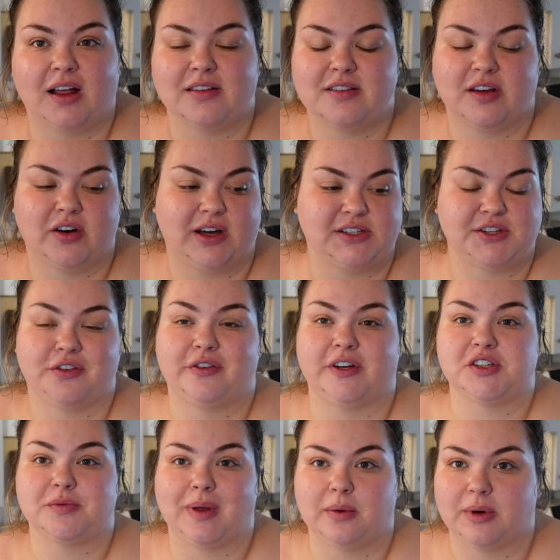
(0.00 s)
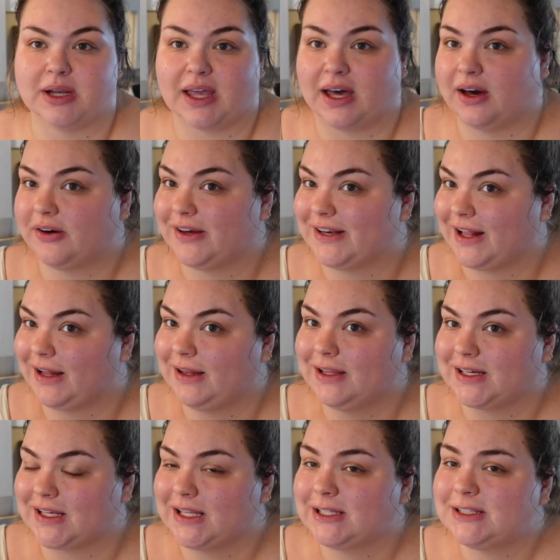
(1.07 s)
Also, I just finished my workout and I
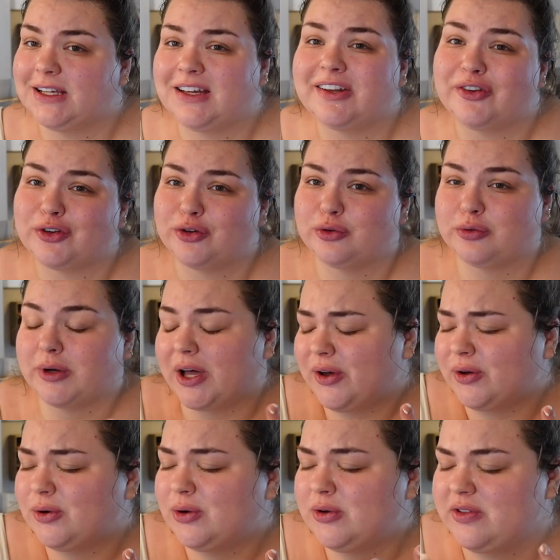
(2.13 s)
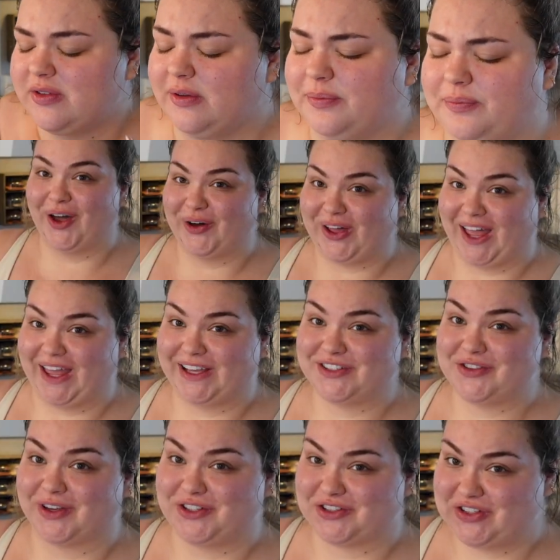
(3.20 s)
look a little gross. Okay,
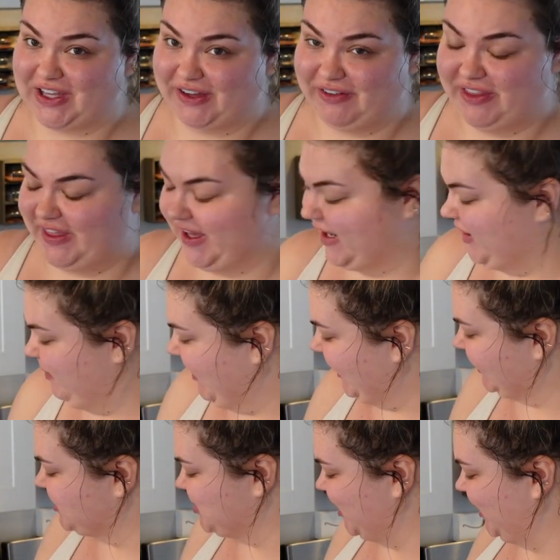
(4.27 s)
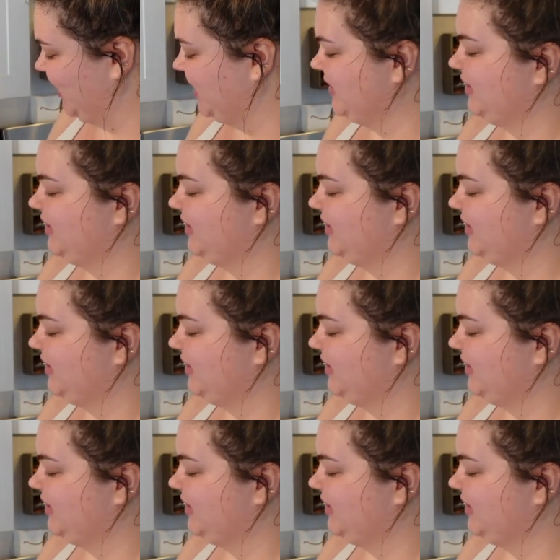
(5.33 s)
so I just took everything out of the packaging.